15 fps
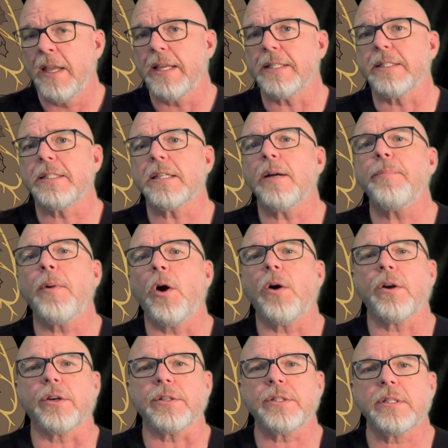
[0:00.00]
In some
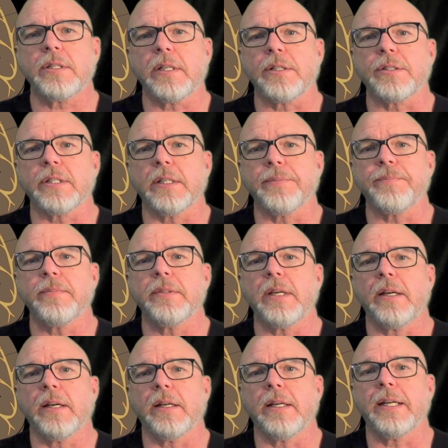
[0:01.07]
hearts, there's a
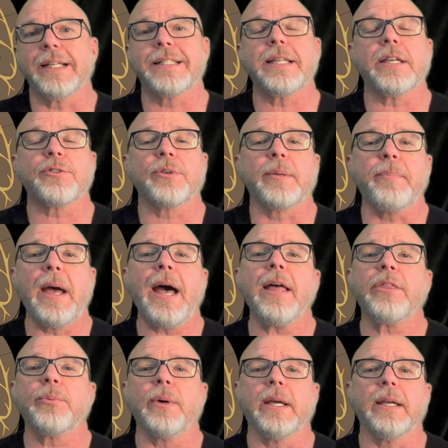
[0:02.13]
accessory
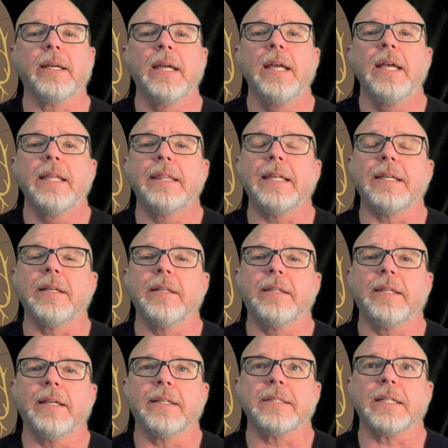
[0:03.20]
pathway
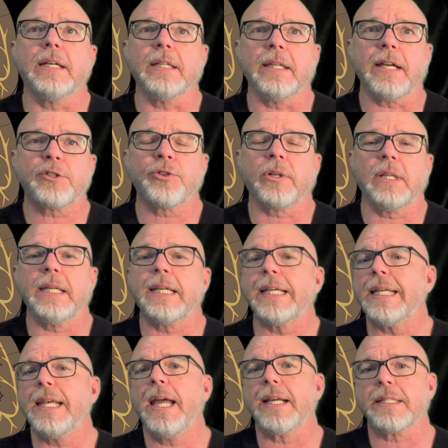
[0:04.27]
that electrically
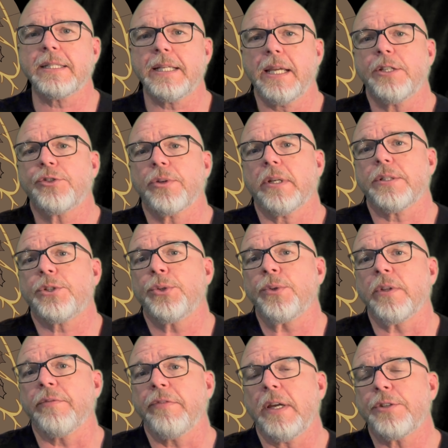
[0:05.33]
connects the atria to
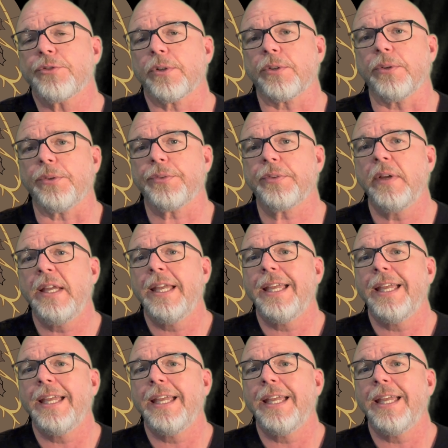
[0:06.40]
the ventricles.